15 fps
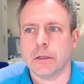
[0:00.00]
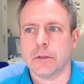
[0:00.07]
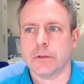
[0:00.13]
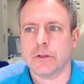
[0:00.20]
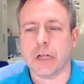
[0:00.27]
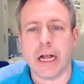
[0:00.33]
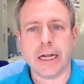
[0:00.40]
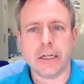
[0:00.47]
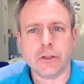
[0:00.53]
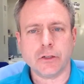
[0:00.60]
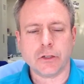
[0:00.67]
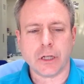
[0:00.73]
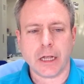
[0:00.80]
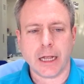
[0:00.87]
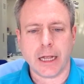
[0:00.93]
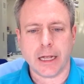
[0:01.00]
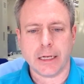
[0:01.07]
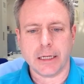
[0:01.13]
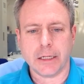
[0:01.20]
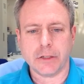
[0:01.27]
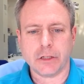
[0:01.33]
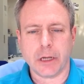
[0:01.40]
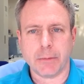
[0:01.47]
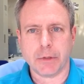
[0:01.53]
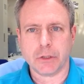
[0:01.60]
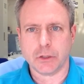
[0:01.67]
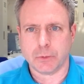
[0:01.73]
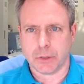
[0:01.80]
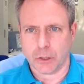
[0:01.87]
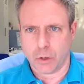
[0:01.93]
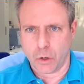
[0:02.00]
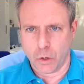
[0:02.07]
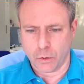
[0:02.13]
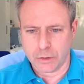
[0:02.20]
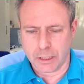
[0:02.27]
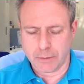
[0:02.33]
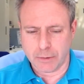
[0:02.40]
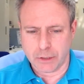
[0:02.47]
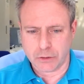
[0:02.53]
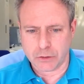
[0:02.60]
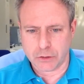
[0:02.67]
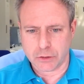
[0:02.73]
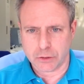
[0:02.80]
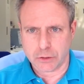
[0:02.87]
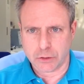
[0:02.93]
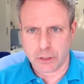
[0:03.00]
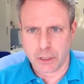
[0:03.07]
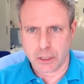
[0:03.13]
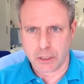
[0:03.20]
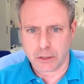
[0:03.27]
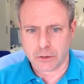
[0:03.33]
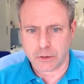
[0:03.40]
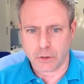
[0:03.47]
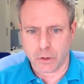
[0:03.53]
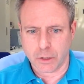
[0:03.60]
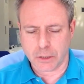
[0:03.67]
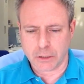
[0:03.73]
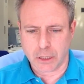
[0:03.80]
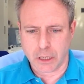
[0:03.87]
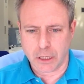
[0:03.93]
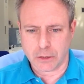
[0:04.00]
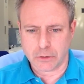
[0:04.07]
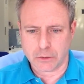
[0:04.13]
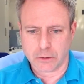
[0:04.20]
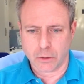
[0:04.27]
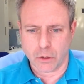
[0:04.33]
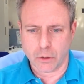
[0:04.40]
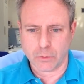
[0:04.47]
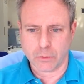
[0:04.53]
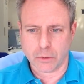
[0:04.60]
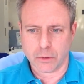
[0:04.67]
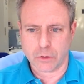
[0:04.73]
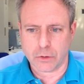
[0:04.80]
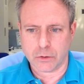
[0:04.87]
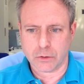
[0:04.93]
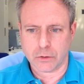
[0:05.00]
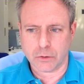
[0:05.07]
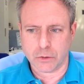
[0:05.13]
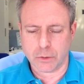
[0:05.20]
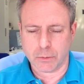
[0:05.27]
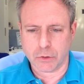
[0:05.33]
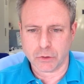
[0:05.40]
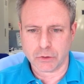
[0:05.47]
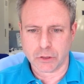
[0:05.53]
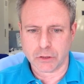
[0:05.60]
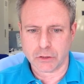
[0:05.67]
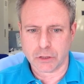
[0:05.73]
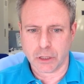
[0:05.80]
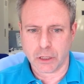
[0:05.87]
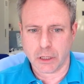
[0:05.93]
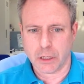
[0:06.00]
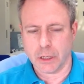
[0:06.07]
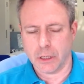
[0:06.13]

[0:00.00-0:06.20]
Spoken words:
science, and he's coming to spend the whole day with us here at Hokudai to talk with Yorimoto Sensei